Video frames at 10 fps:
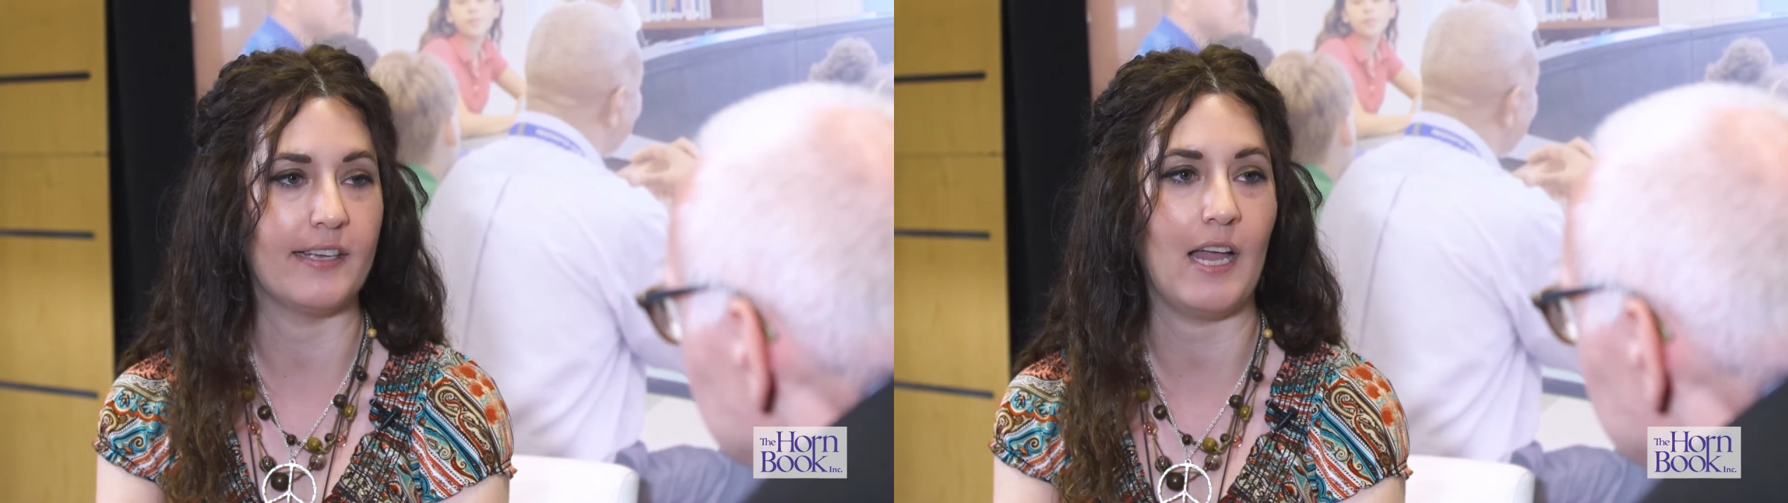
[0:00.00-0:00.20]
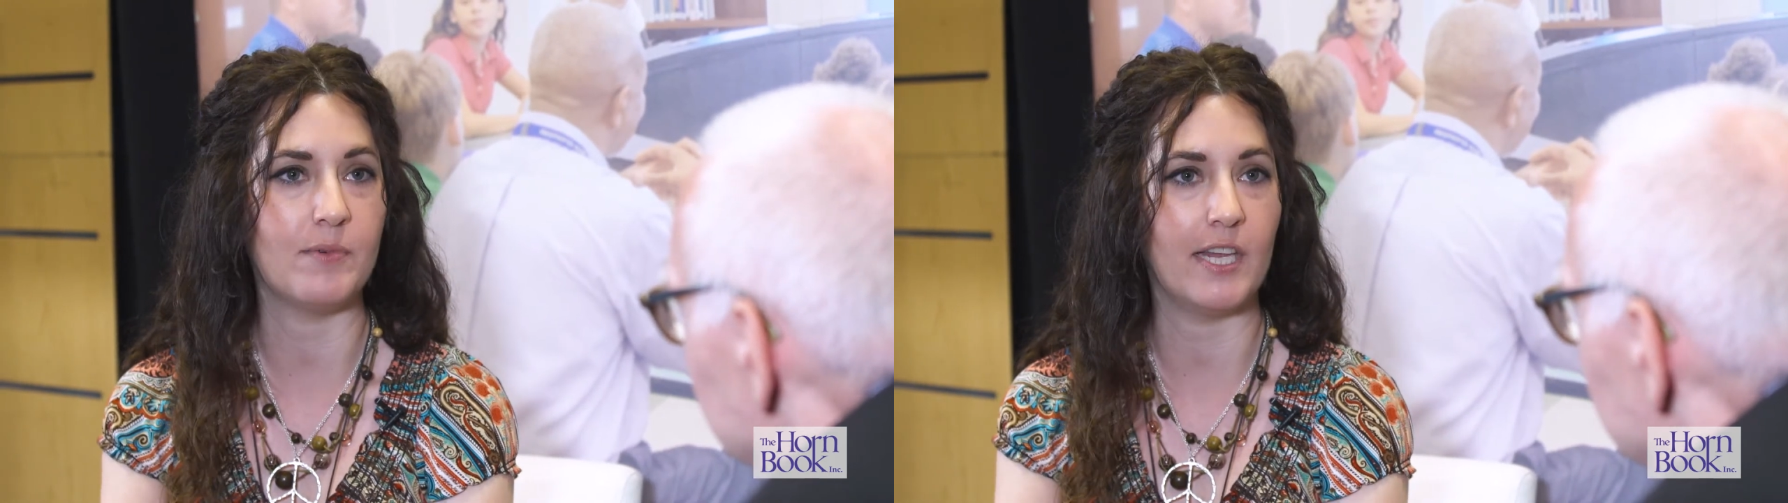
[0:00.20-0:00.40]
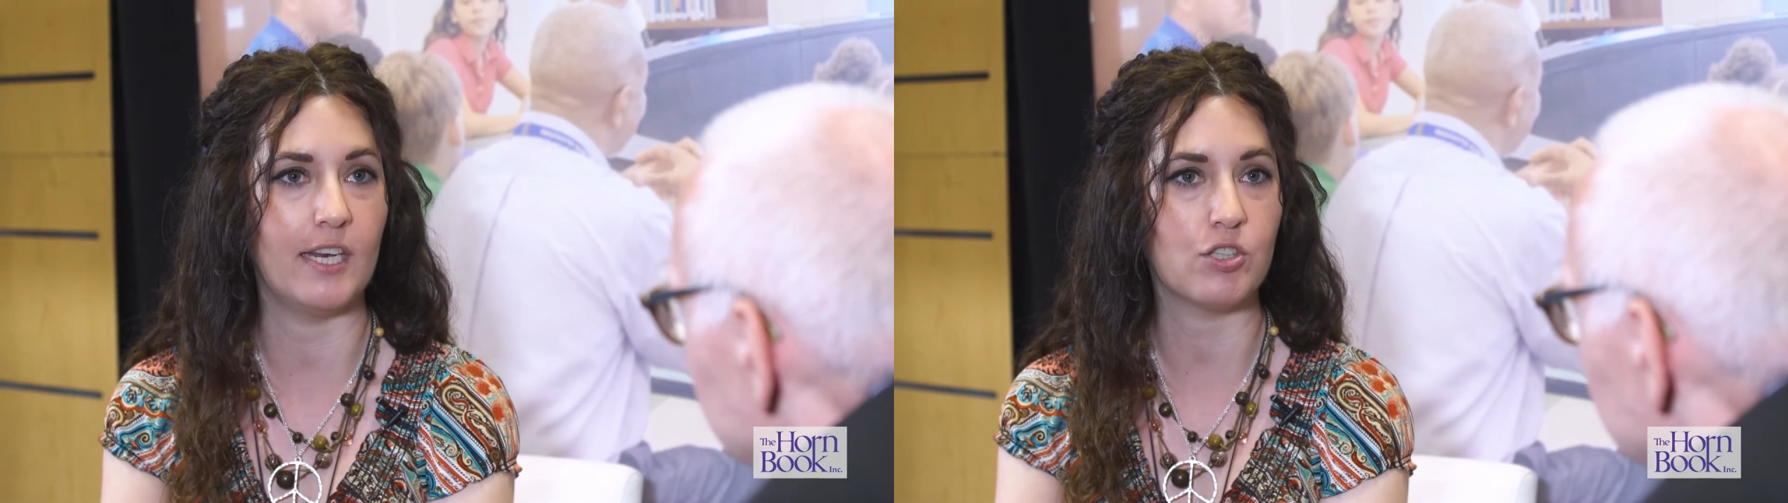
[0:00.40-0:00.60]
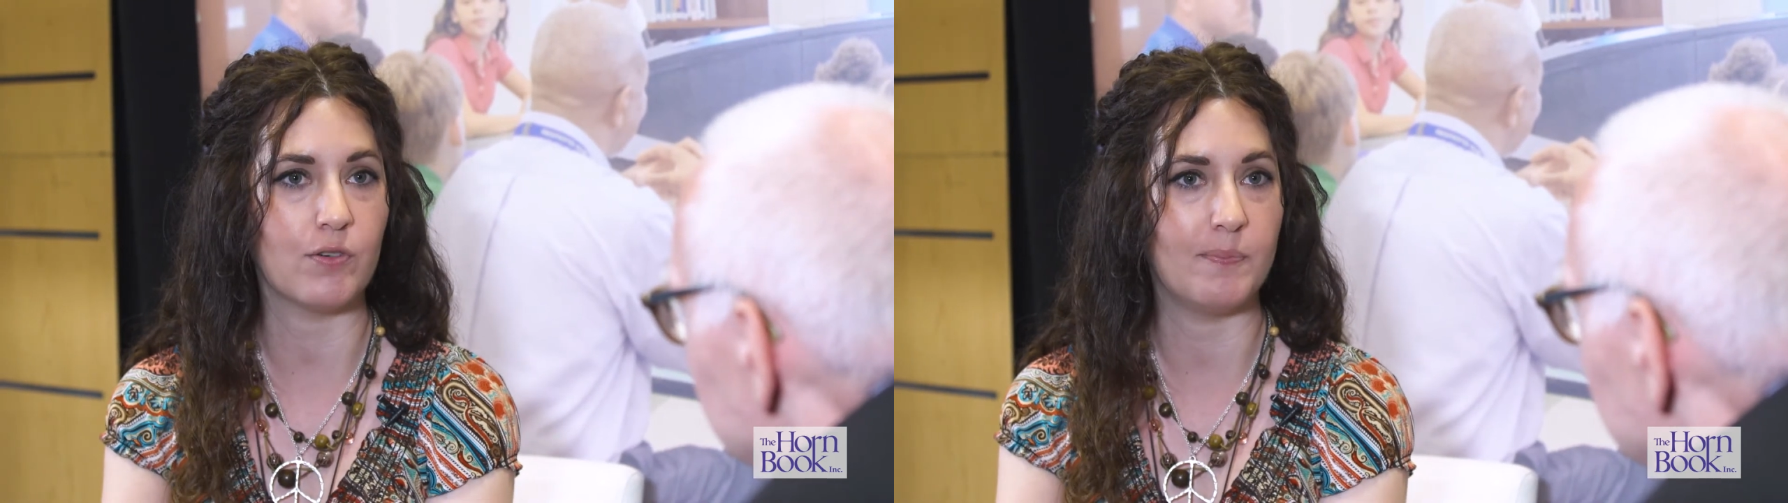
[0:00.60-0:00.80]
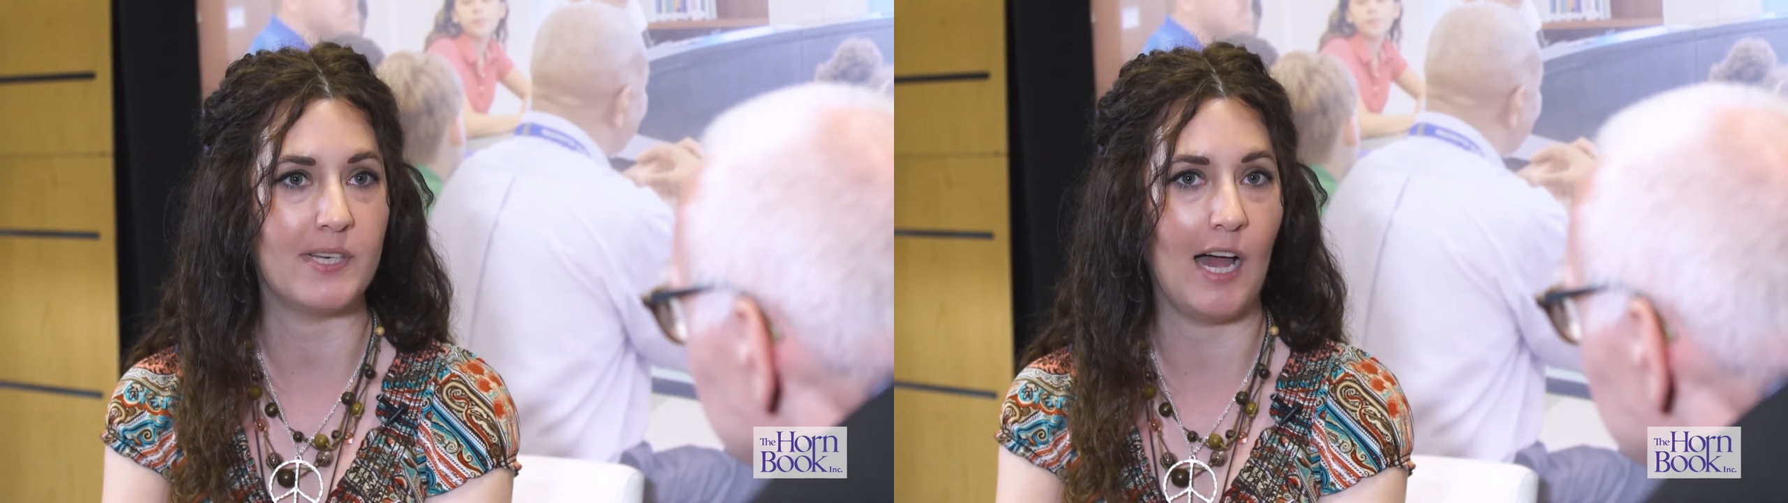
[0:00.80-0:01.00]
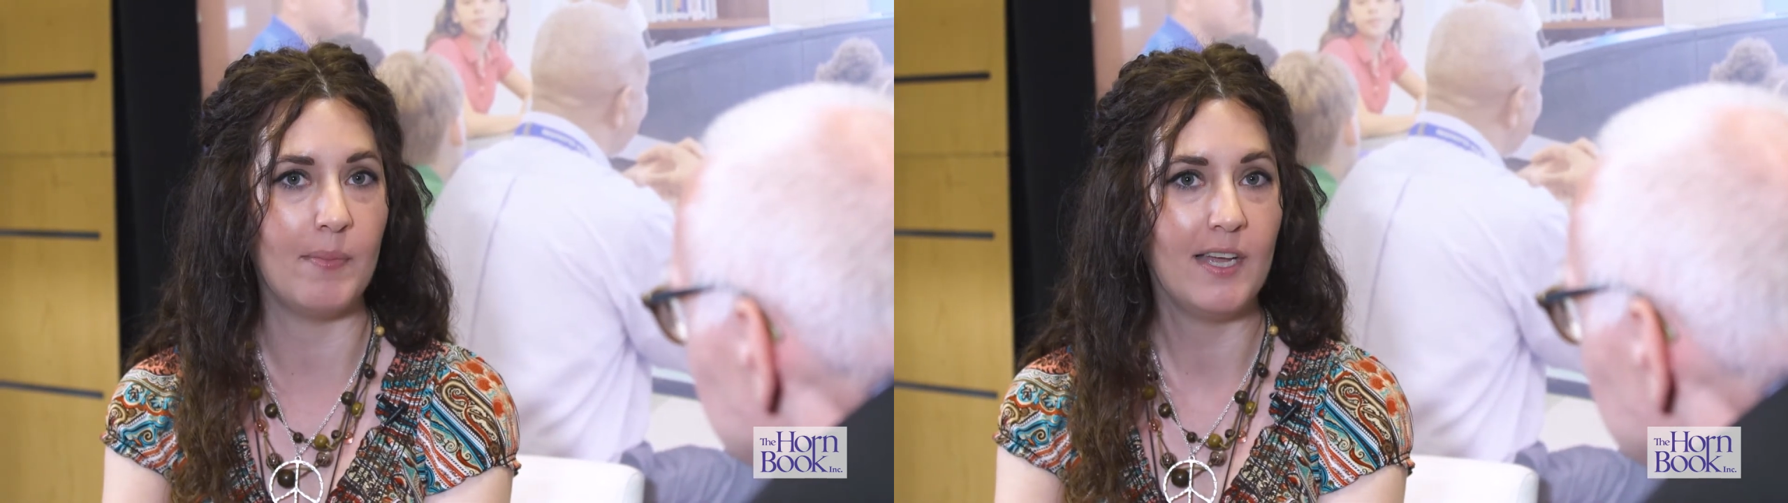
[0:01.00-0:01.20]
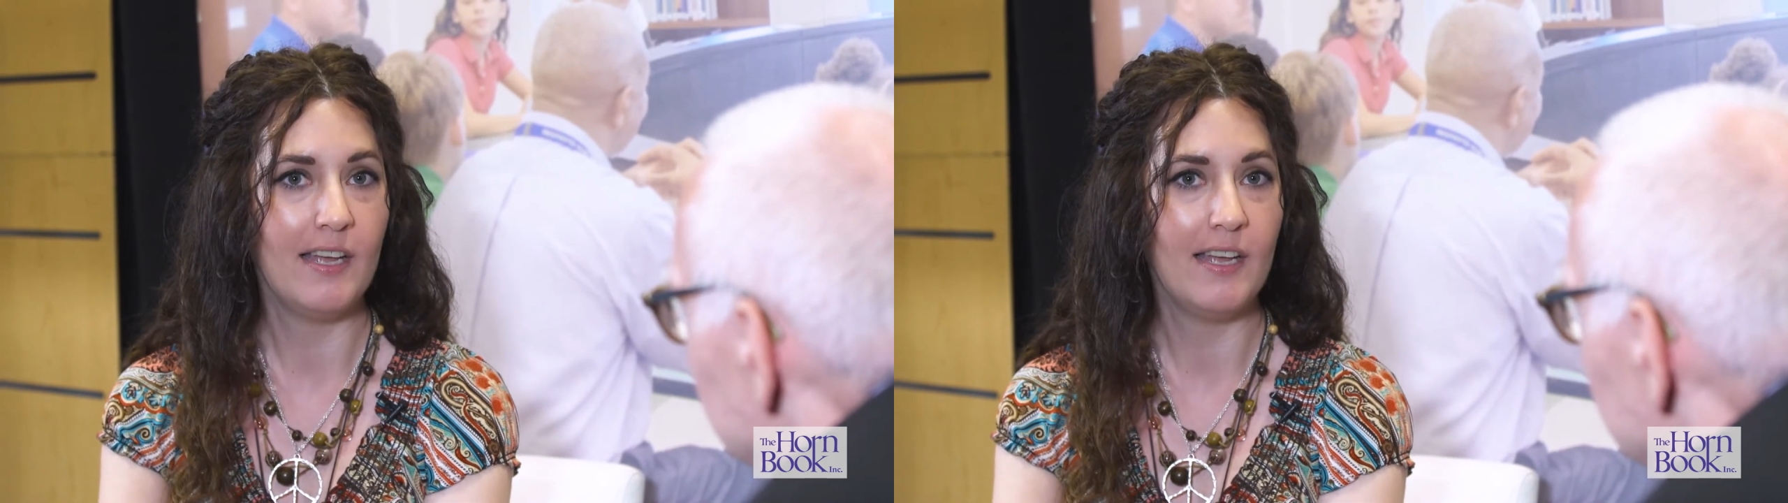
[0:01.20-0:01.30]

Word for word: I kept getting tripped up.